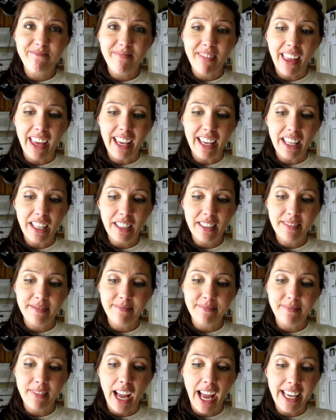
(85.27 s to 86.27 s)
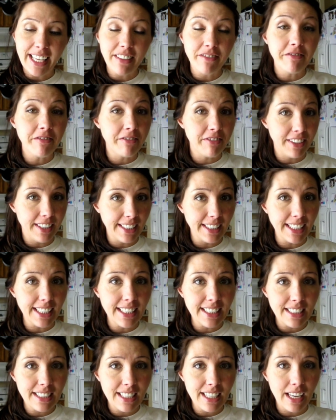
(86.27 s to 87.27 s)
Like, I can feel it.